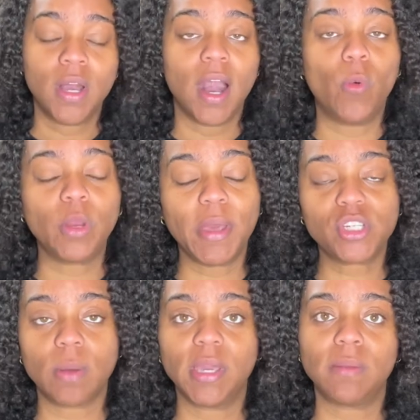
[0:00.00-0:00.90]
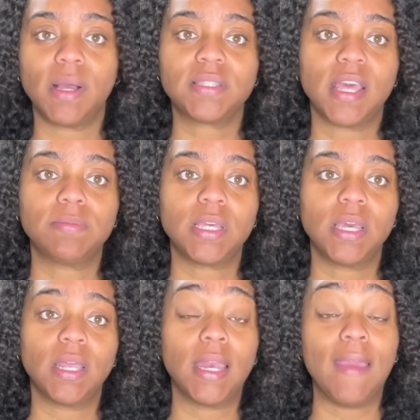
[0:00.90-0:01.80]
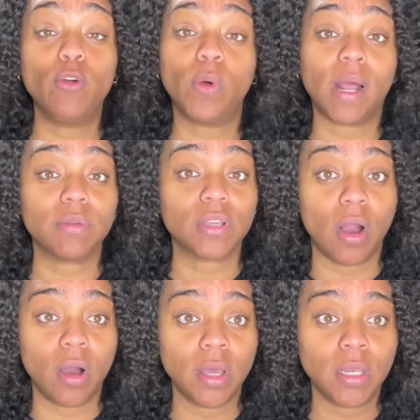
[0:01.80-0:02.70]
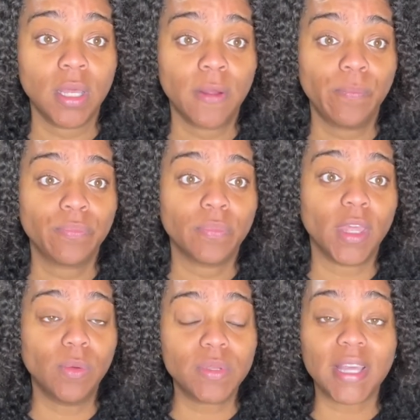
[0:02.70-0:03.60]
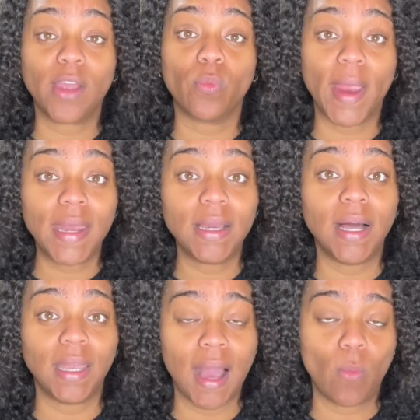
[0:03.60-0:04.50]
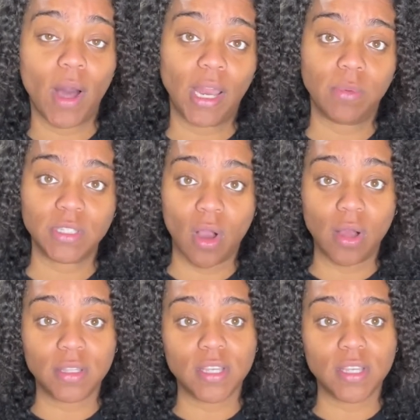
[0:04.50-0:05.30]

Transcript: I want to make sure I'm getting my steps in. And even when I was gone, it was like raining a lot while I was gone.